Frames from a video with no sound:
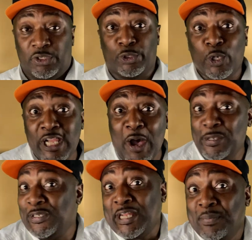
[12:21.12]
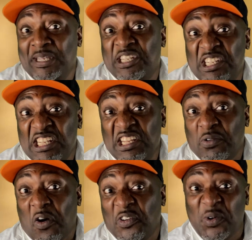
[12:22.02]
So now he's admitted in
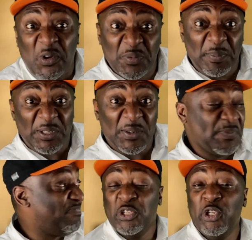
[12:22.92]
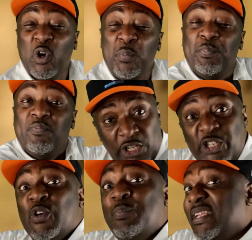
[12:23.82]
the hospital. Do
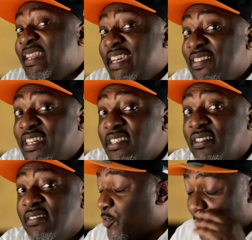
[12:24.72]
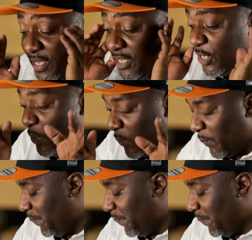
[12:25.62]
you believe it? For me, no.